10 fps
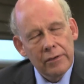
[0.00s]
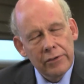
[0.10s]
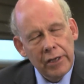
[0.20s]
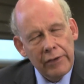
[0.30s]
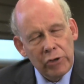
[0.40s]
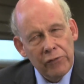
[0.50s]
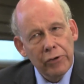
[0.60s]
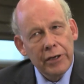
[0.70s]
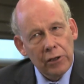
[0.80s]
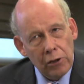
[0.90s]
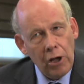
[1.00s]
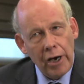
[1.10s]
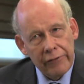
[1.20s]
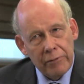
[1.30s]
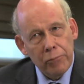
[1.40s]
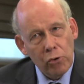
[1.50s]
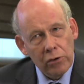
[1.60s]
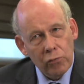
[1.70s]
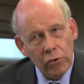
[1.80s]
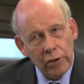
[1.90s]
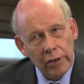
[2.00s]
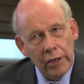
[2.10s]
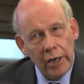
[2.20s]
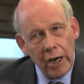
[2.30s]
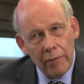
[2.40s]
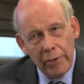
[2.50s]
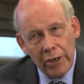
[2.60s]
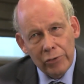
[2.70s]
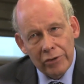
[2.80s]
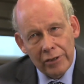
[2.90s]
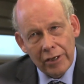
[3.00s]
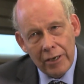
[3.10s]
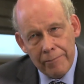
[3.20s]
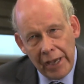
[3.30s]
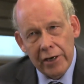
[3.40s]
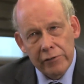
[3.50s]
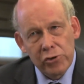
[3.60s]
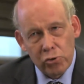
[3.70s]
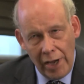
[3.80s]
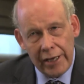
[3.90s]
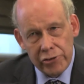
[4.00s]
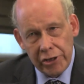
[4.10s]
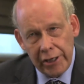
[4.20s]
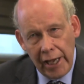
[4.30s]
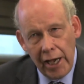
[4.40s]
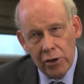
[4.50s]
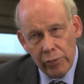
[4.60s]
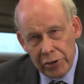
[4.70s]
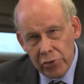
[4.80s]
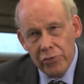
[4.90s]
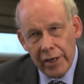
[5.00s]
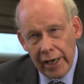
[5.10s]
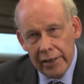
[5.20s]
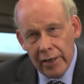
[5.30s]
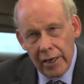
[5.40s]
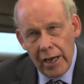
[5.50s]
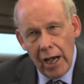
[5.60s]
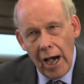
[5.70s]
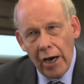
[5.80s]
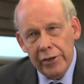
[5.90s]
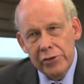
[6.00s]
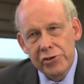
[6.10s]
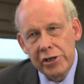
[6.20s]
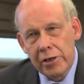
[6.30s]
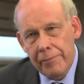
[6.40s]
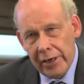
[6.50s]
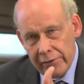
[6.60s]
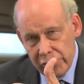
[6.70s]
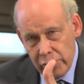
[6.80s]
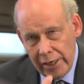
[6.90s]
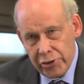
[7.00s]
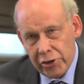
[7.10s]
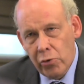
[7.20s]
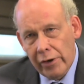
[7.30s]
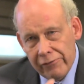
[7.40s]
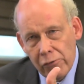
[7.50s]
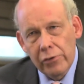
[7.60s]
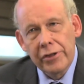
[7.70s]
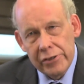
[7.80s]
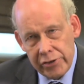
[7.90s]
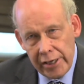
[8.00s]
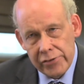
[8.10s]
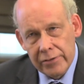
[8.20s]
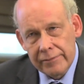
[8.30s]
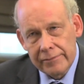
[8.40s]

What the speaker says: David, you've written a lot of important work about competitive strategy and how do we do that. How do you see competitive strategy going forward these days?